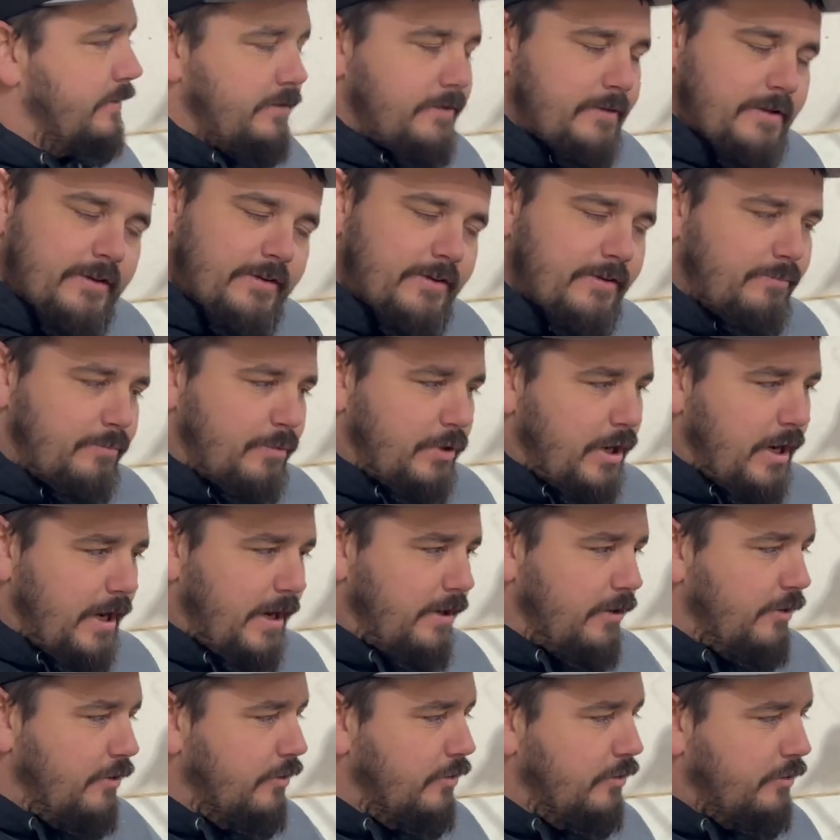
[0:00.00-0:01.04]
This is brand
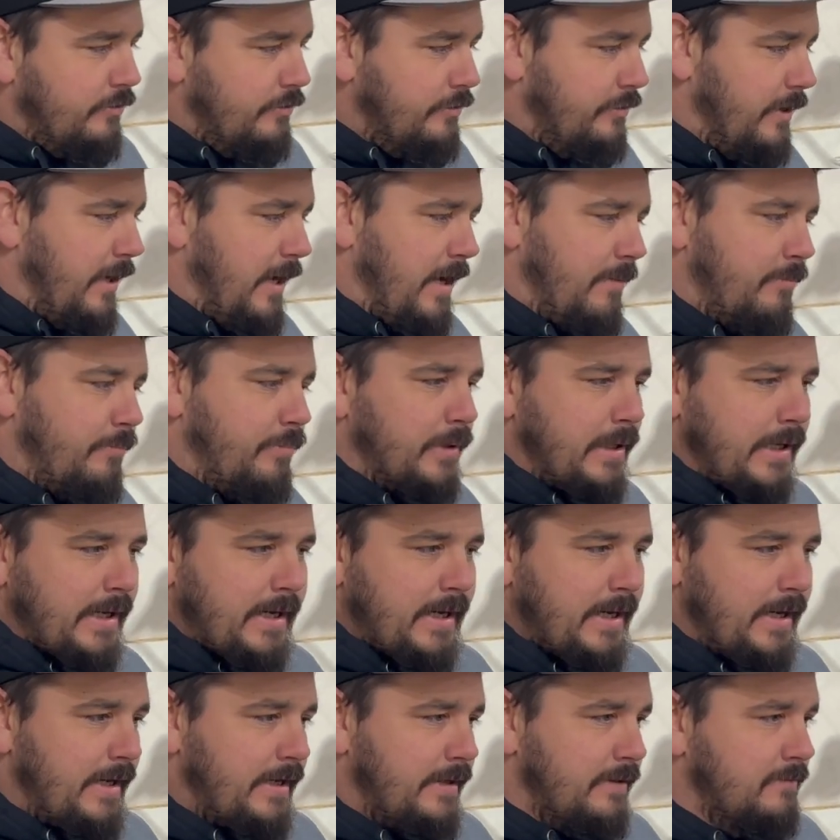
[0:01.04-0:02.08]
new. I'm
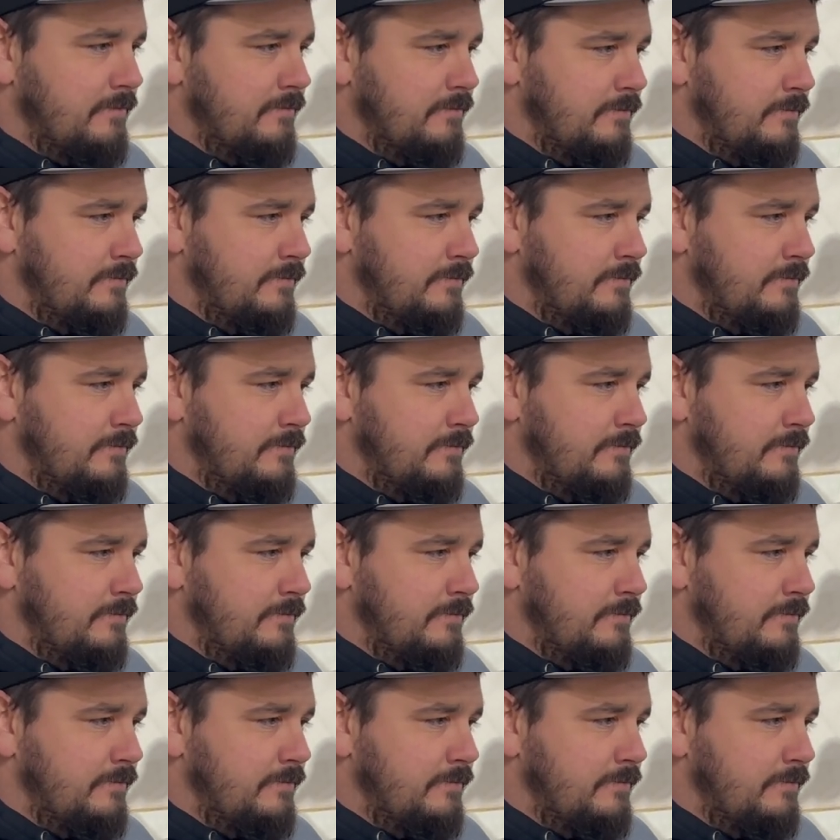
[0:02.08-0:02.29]
planning,